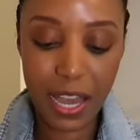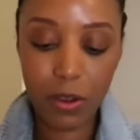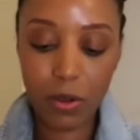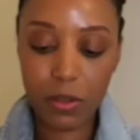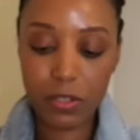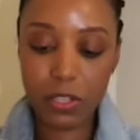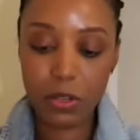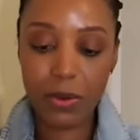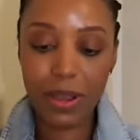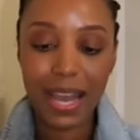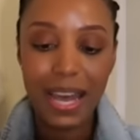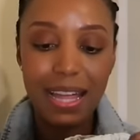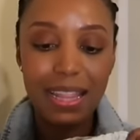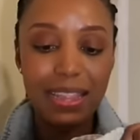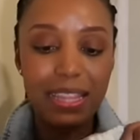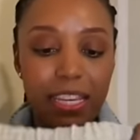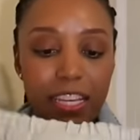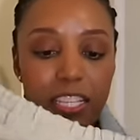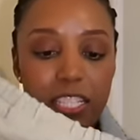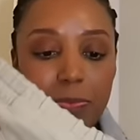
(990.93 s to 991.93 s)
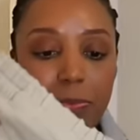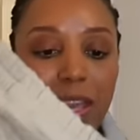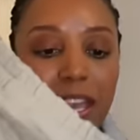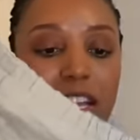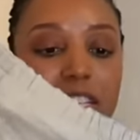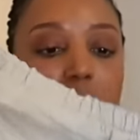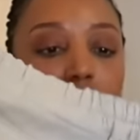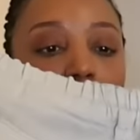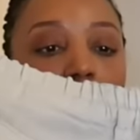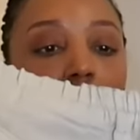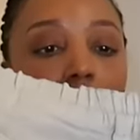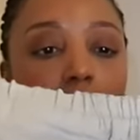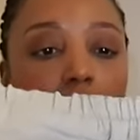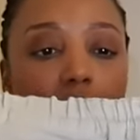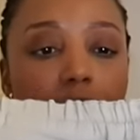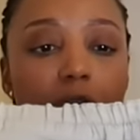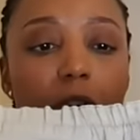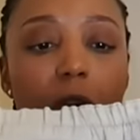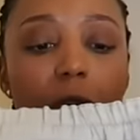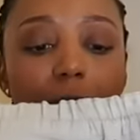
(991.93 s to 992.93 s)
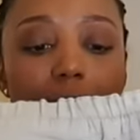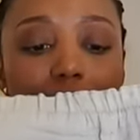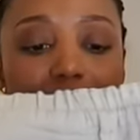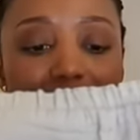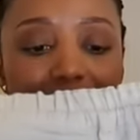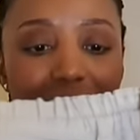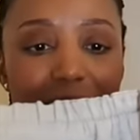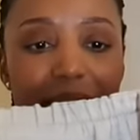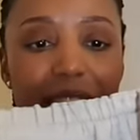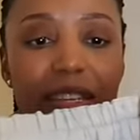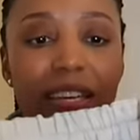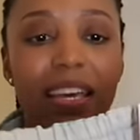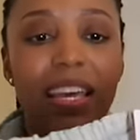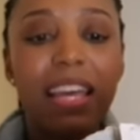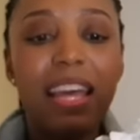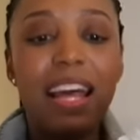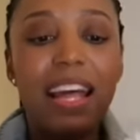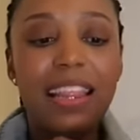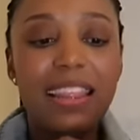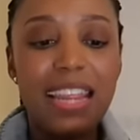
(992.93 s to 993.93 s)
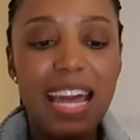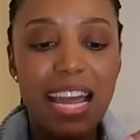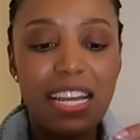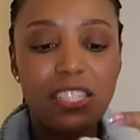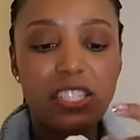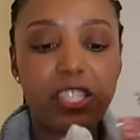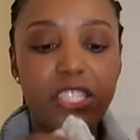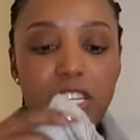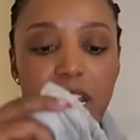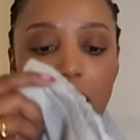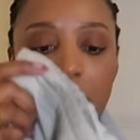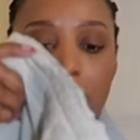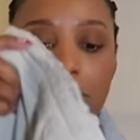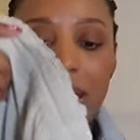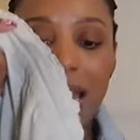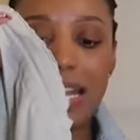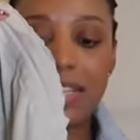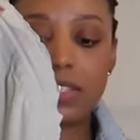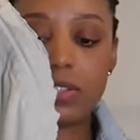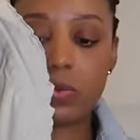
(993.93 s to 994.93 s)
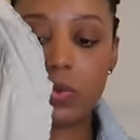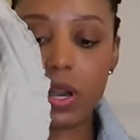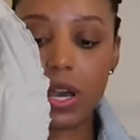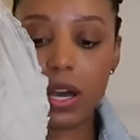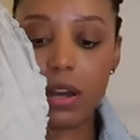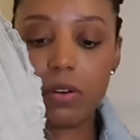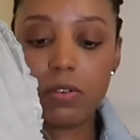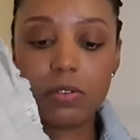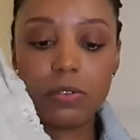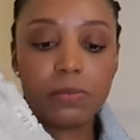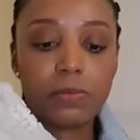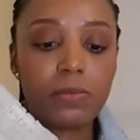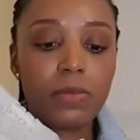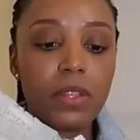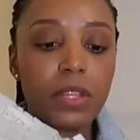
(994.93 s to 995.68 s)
I also got these pants, which also fits that shape as well.